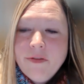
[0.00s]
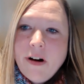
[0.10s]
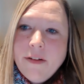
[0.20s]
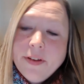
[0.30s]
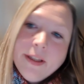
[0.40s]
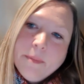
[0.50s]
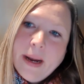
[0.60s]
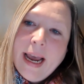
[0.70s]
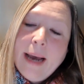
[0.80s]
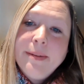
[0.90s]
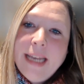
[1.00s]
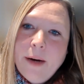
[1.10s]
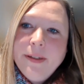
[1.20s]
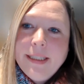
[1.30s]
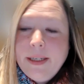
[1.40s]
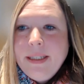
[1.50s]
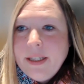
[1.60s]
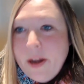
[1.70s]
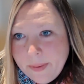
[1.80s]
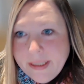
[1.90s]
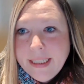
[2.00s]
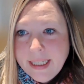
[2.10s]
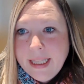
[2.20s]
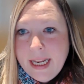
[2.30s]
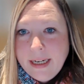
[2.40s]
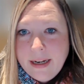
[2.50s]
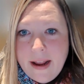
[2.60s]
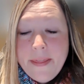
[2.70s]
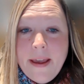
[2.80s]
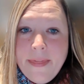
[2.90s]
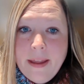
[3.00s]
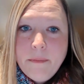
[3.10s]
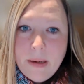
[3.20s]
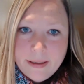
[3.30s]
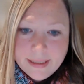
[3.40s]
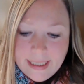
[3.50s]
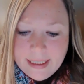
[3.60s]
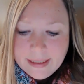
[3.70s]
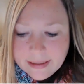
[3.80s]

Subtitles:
rather than perhaps how it was interpreted and then plugged in.